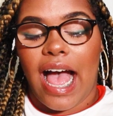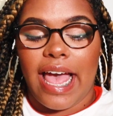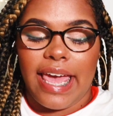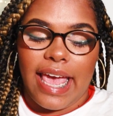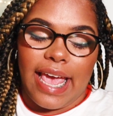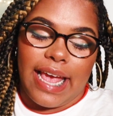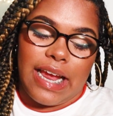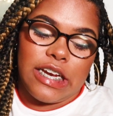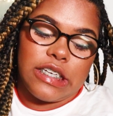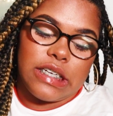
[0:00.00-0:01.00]
I
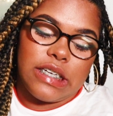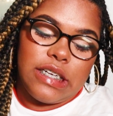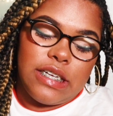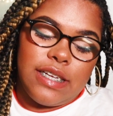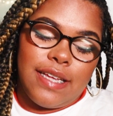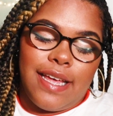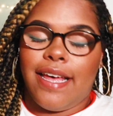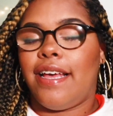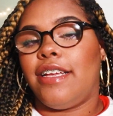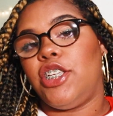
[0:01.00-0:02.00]
hate
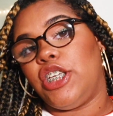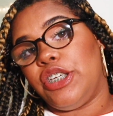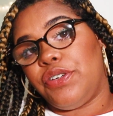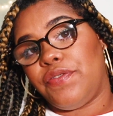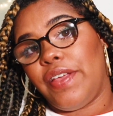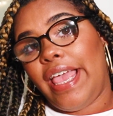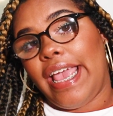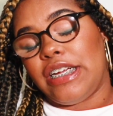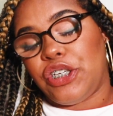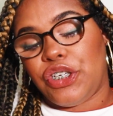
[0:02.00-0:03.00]

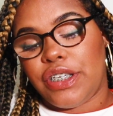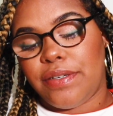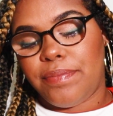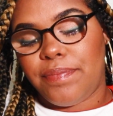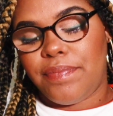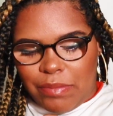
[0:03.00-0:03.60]
gentrification.